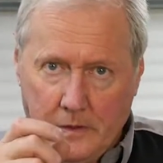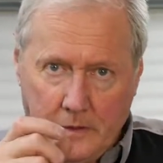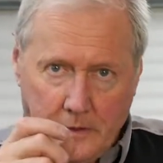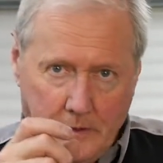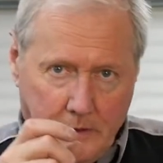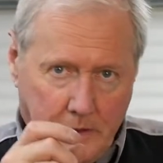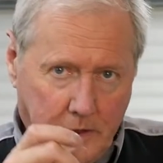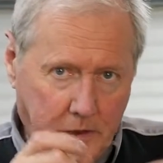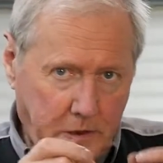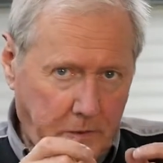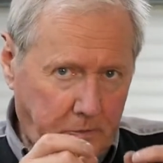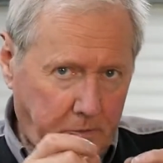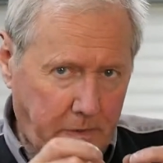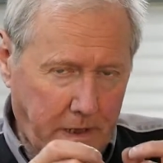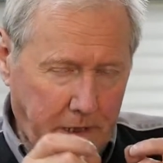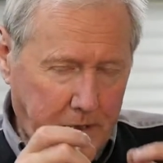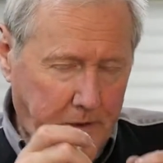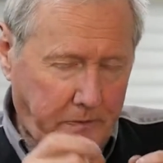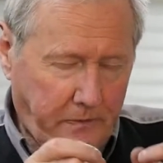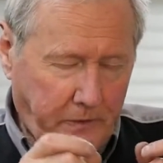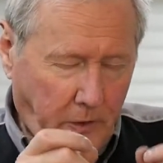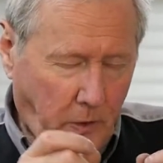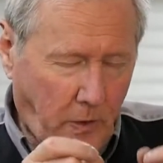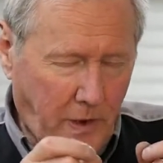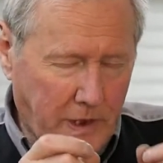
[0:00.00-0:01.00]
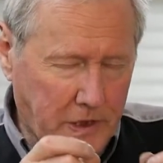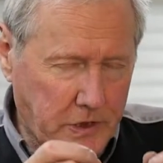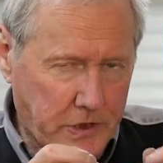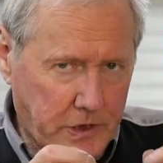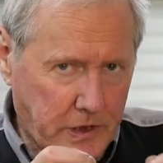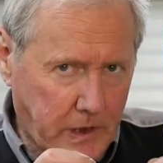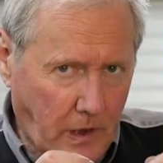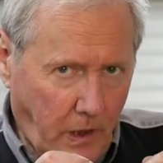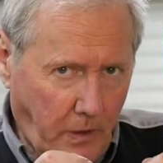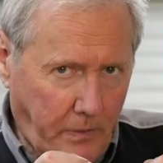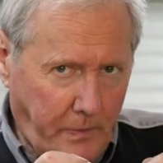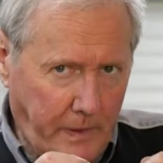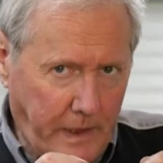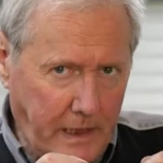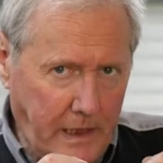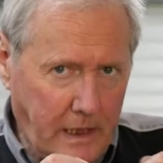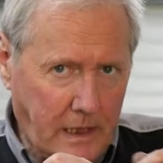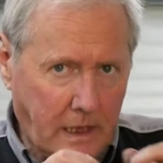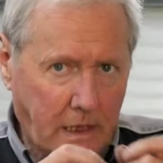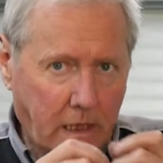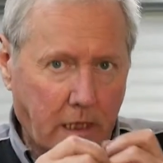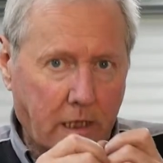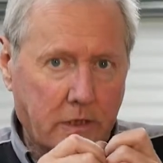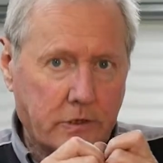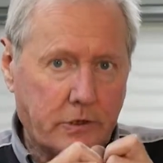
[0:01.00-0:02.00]
It's quite
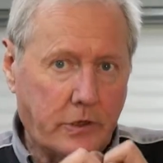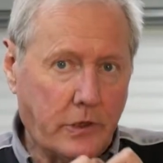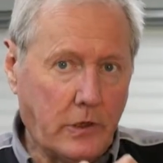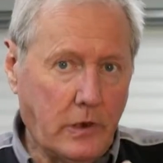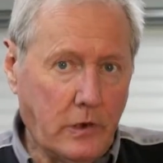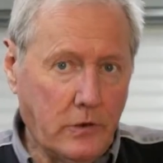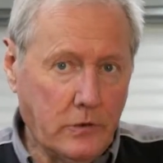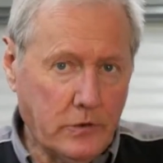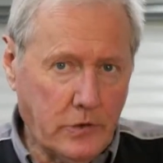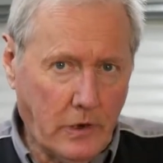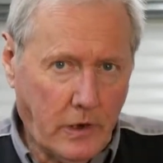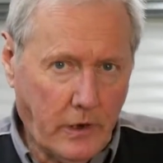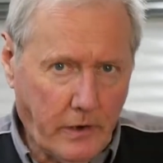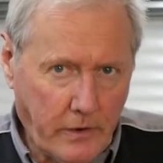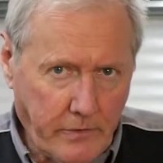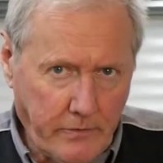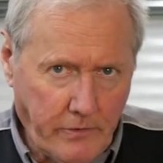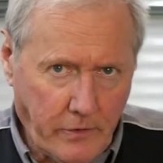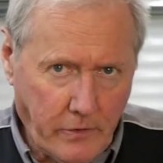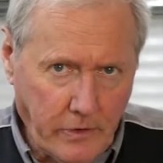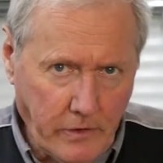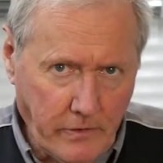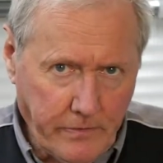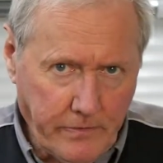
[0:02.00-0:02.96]
sloppy, so you lose a lot of oil